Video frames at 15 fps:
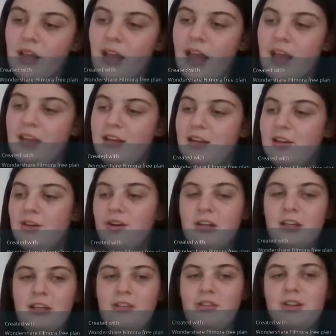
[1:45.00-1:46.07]
And it
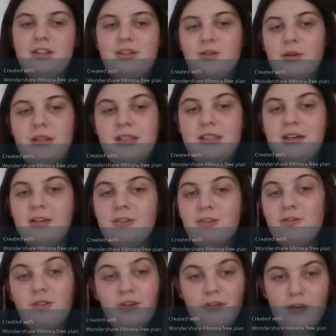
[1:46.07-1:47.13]
got here on the 22nd
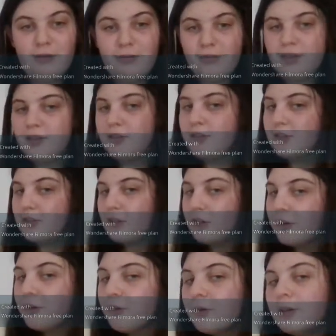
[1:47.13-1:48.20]
of November,
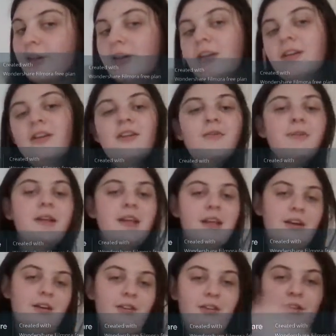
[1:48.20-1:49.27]
so it's been
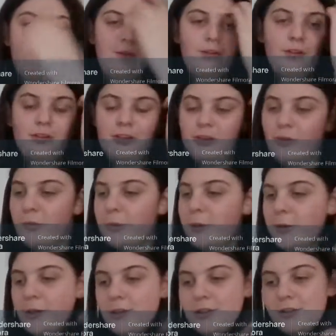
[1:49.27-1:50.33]
here a little
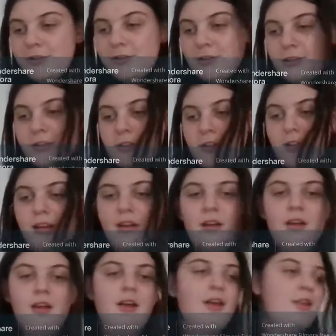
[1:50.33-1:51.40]
bit.
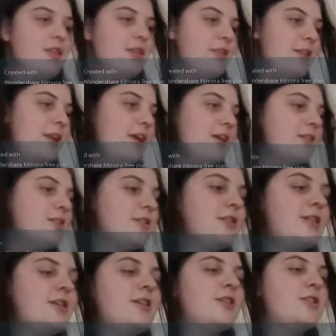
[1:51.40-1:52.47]
Next
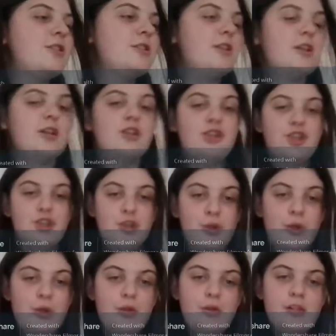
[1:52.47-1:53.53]
is
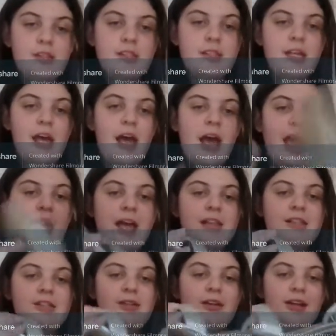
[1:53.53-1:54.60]
shoes.
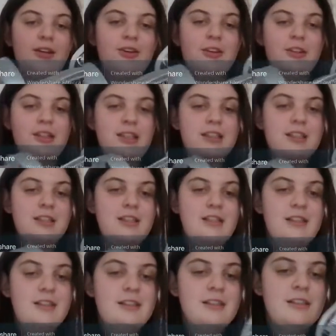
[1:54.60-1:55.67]
And so I got
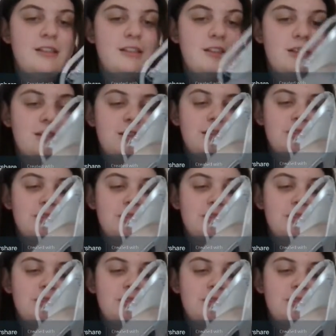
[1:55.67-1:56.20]
these.